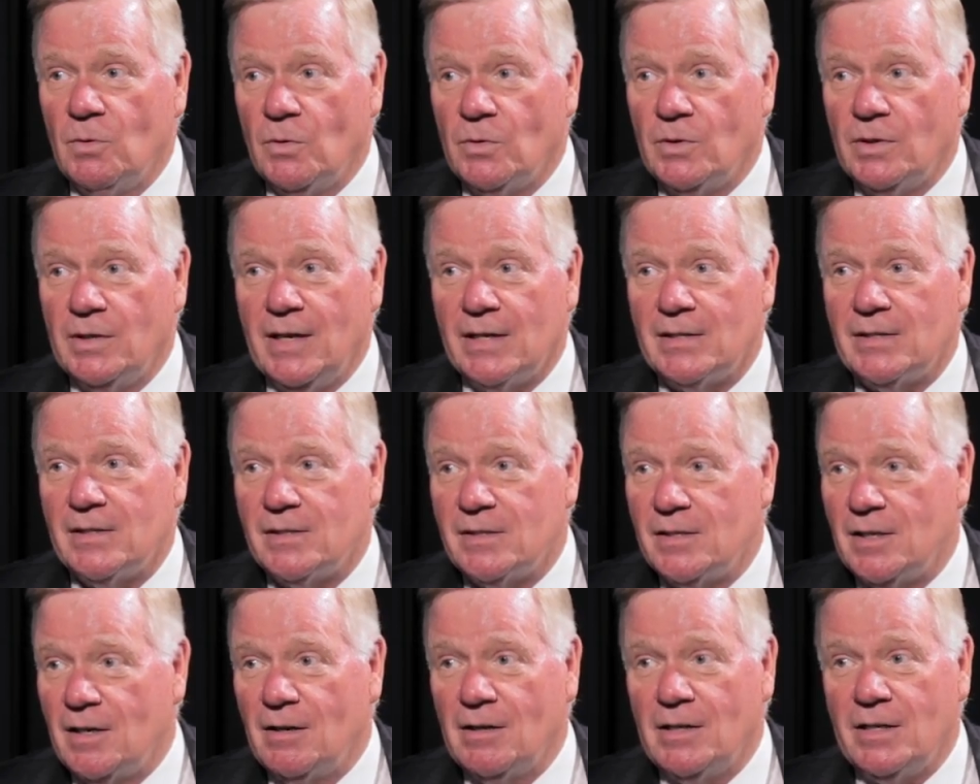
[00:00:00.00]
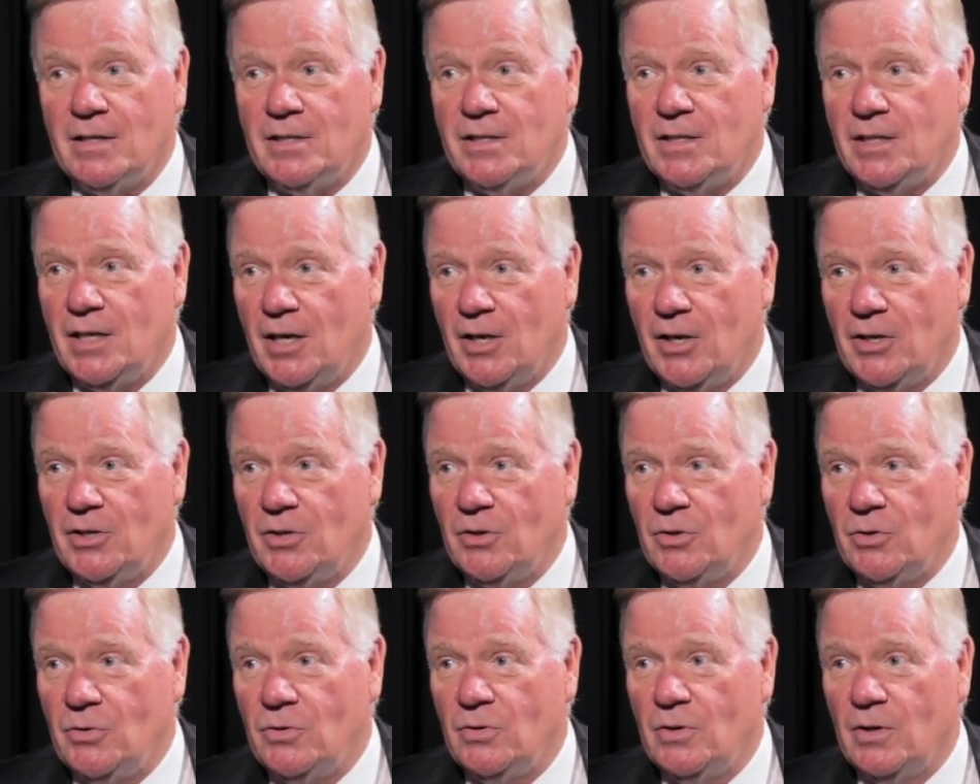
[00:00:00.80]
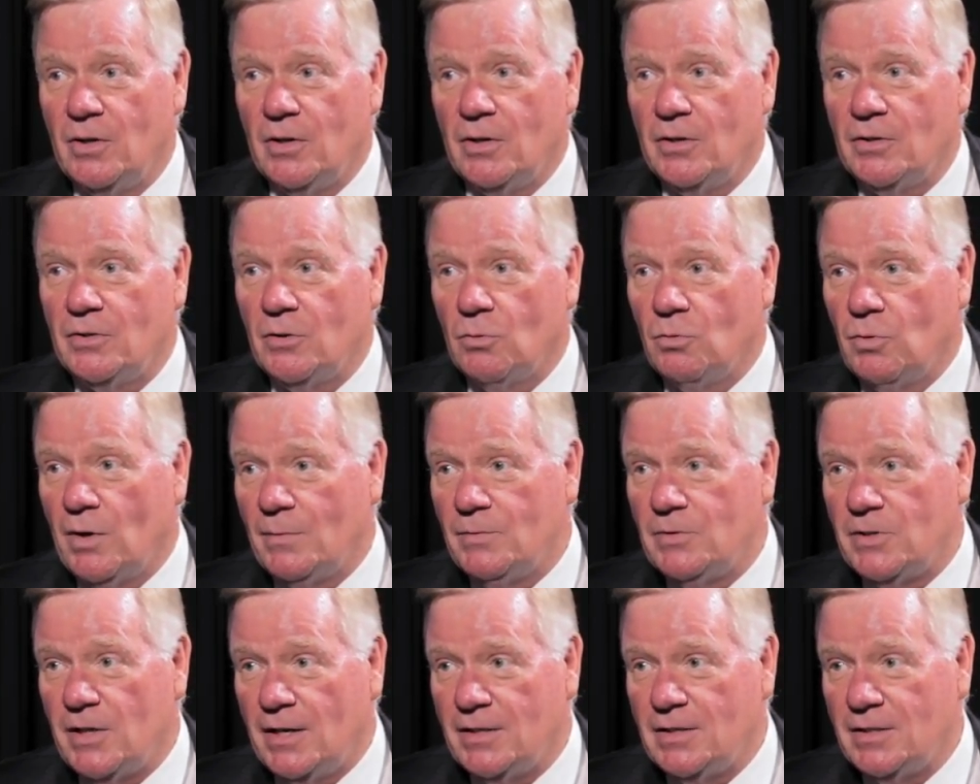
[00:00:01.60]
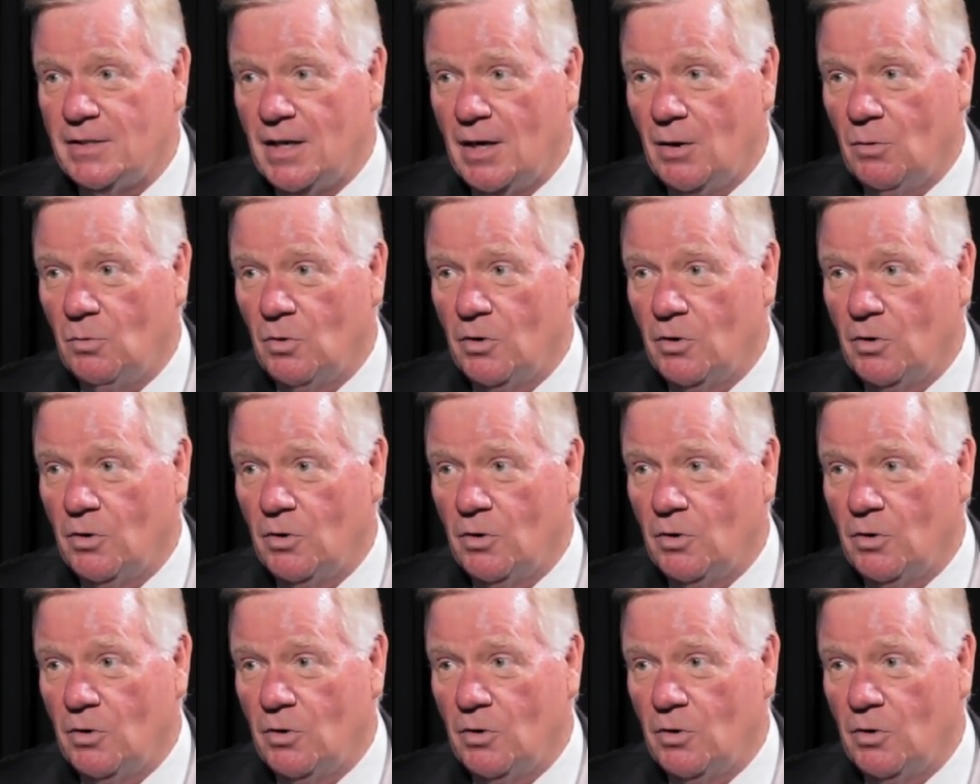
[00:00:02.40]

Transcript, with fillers: won't necessarily tell you your website's not